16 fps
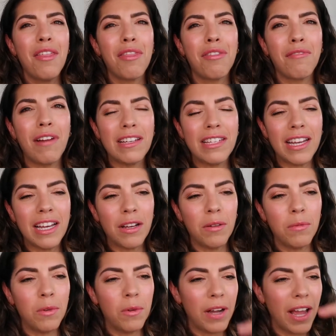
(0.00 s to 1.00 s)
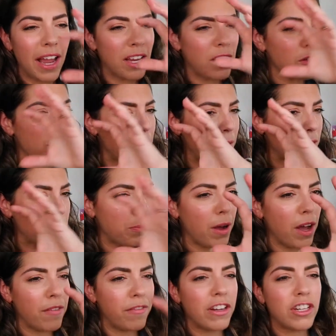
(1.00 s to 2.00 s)
Threading will get you the most
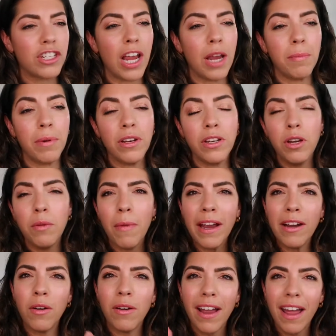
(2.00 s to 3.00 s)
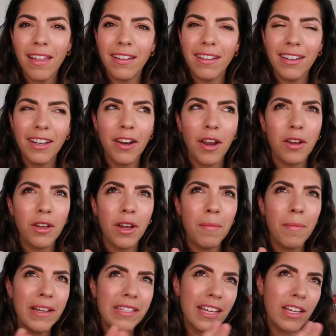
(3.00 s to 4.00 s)
perfect shape, and you may not get, you know,
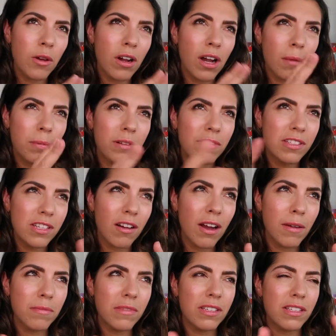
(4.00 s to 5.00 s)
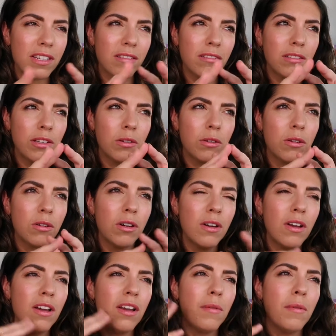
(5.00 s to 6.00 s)
it may take you a couple of times till your
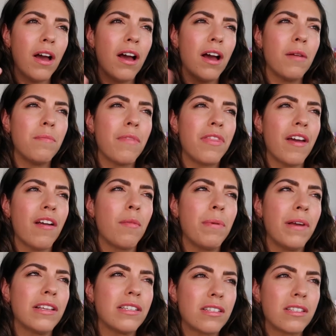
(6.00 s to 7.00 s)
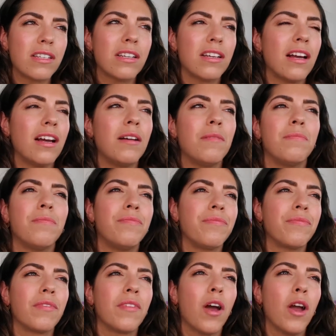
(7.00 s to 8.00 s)
therapist
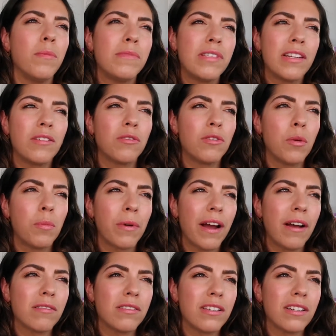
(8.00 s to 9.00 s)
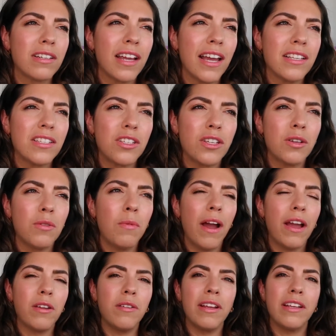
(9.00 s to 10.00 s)
homes in on your brows and gets you
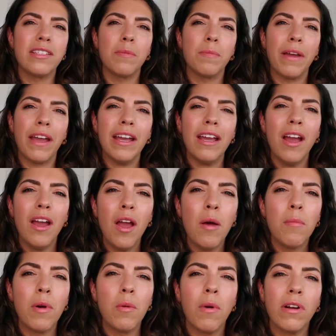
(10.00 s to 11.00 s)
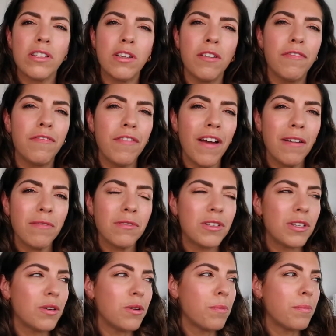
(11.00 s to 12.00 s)
where you need to be. But once you've
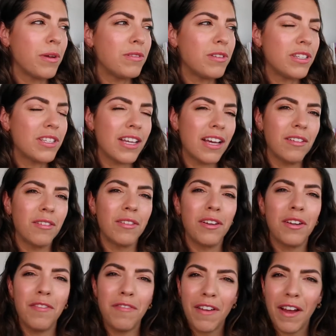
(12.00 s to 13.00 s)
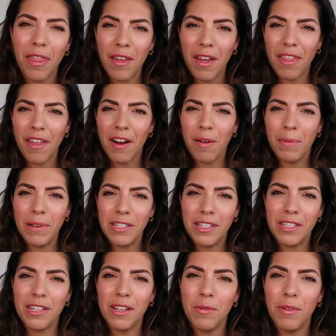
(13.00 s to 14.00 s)
found your beauty salon and you found the
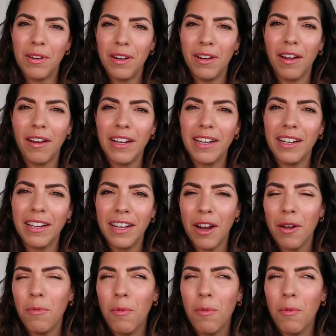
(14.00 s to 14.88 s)
therapist that, like, you know,